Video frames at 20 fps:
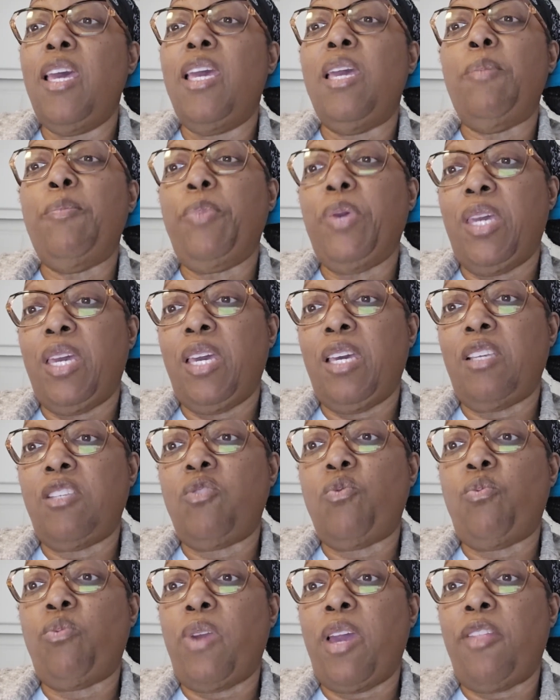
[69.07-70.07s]
and
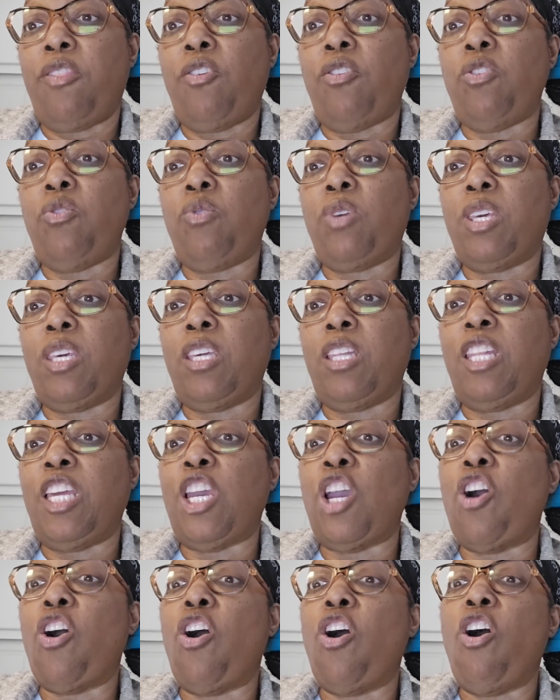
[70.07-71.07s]
pests, rather you're
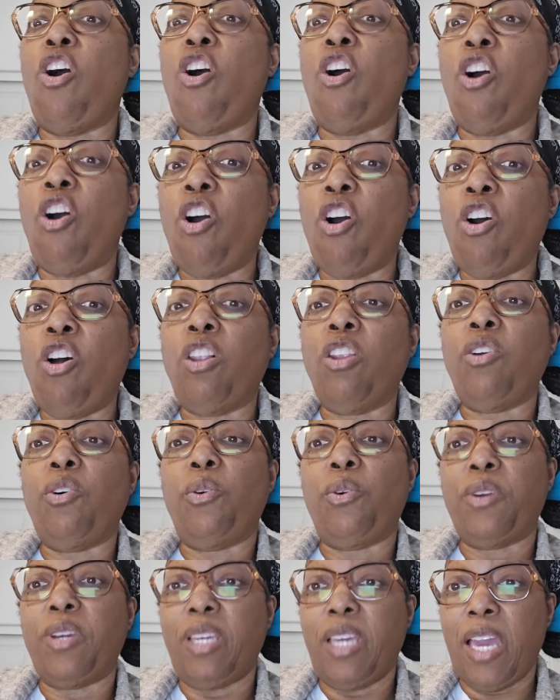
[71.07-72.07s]
killing all
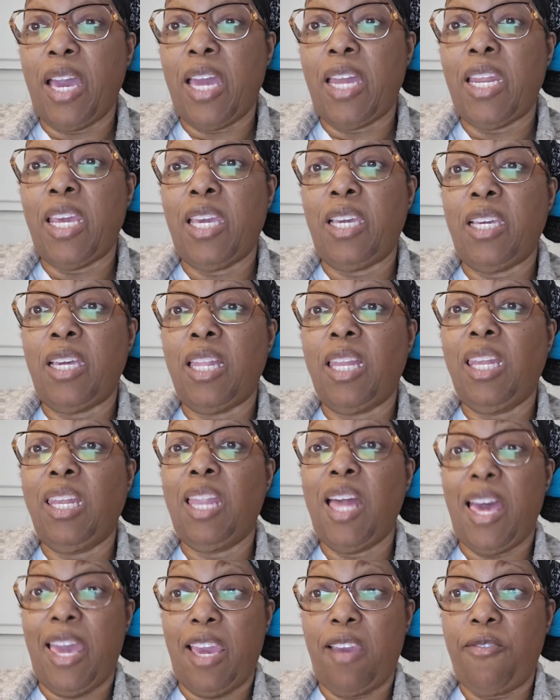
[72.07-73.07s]
organic
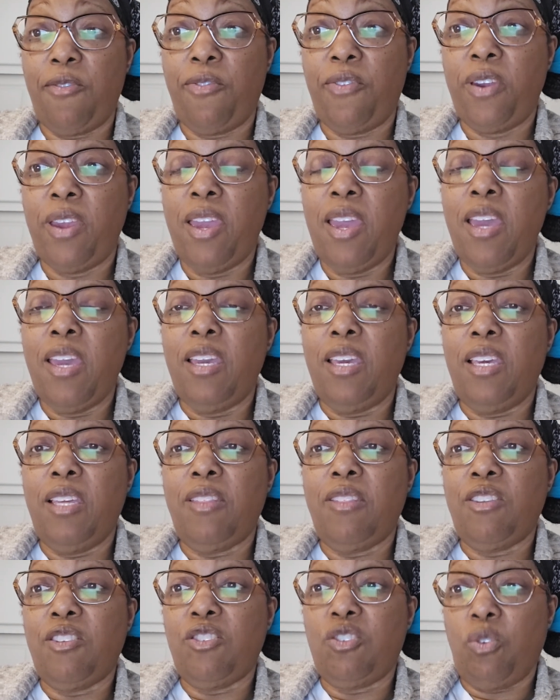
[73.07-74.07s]
life
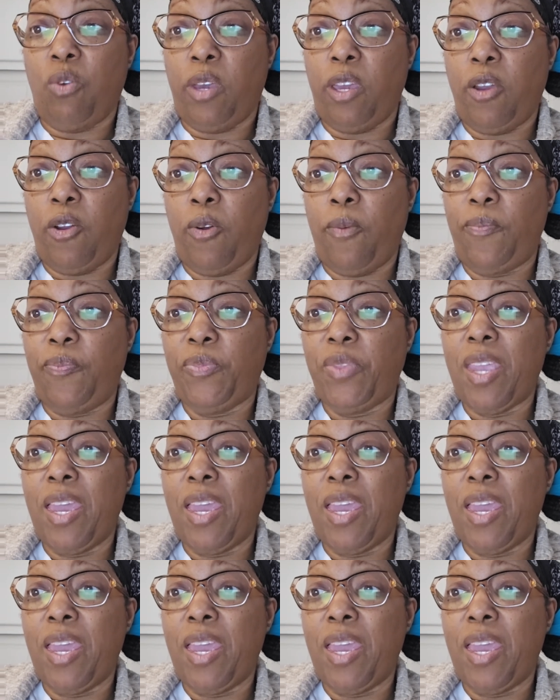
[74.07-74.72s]
in the soil,